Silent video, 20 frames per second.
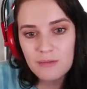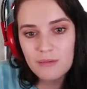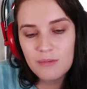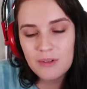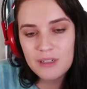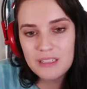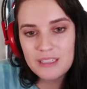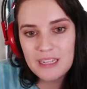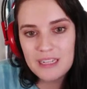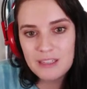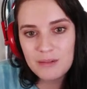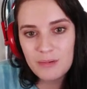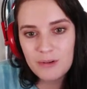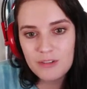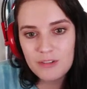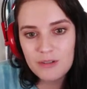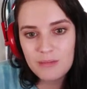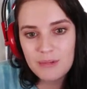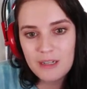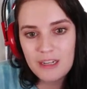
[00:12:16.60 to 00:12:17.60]
What is that
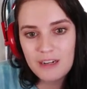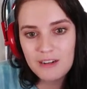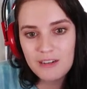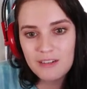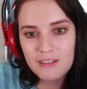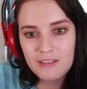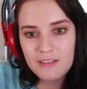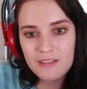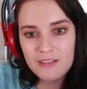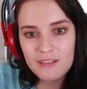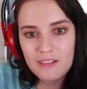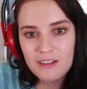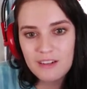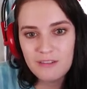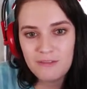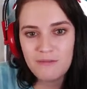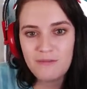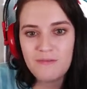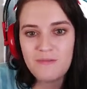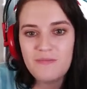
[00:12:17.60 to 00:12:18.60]
supposed to mean?
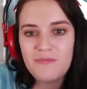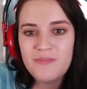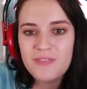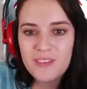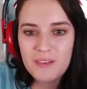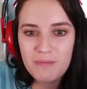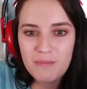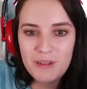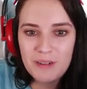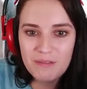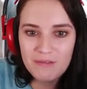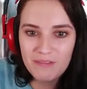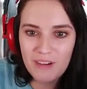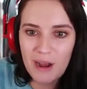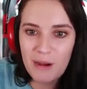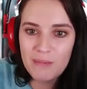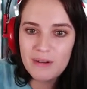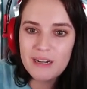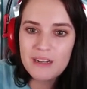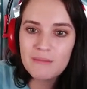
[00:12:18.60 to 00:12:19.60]
I've been
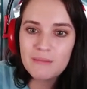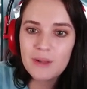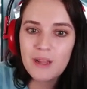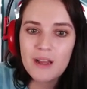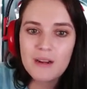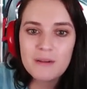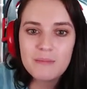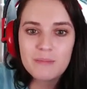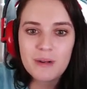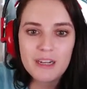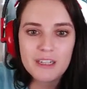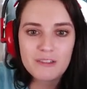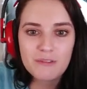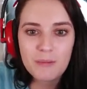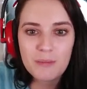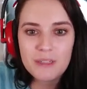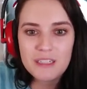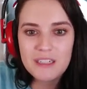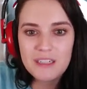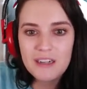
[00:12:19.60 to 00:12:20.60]
vomiting blood and pus
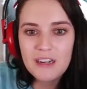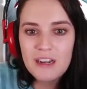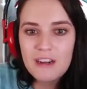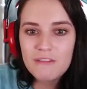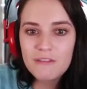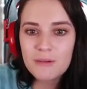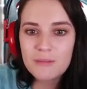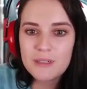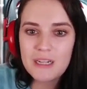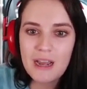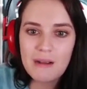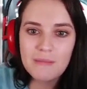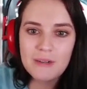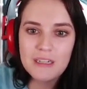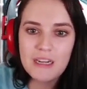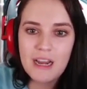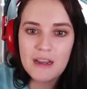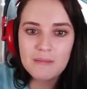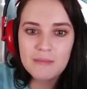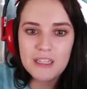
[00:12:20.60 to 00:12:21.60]
from time to
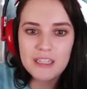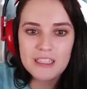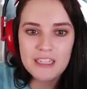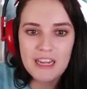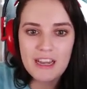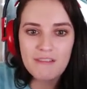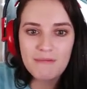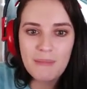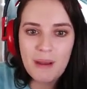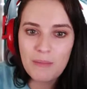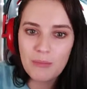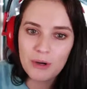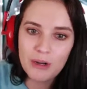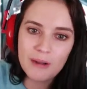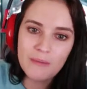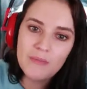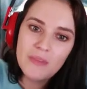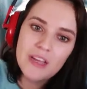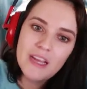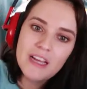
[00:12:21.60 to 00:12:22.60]
time since I have
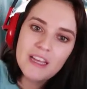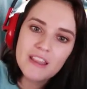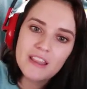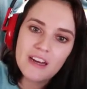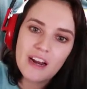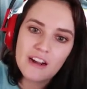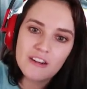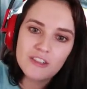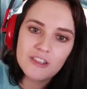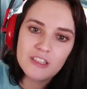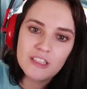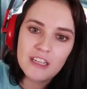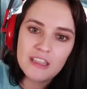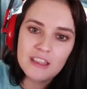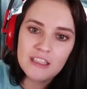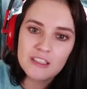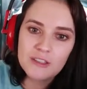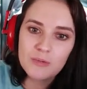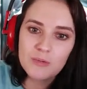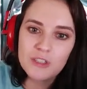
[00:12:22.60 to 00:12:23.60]
memory. The doctor said
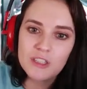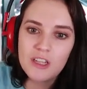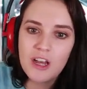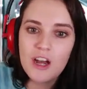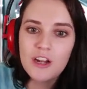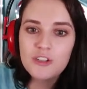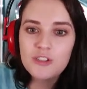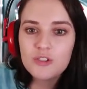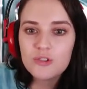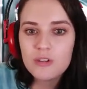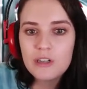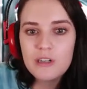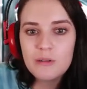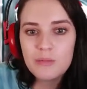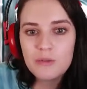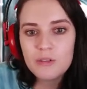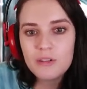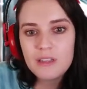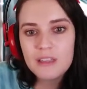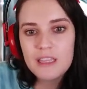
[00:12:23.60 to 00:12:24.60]
this was
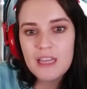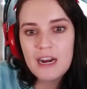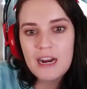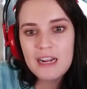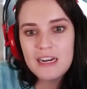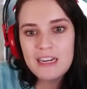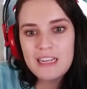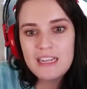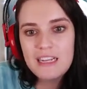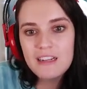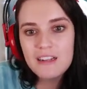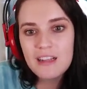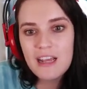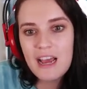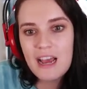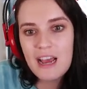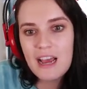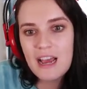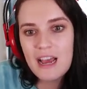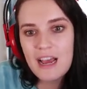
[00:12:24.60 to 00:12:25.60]
untreatable, that I'd heal
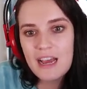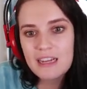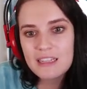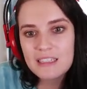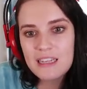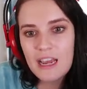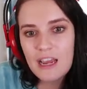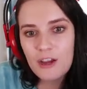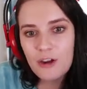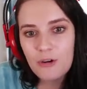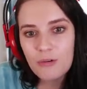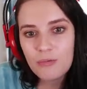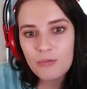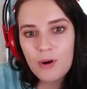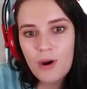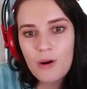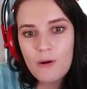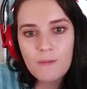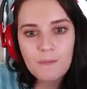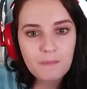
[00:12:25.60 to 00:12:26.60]
as I
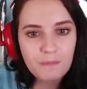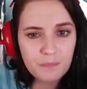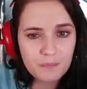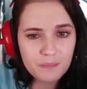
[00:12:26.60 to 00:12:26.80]
grow.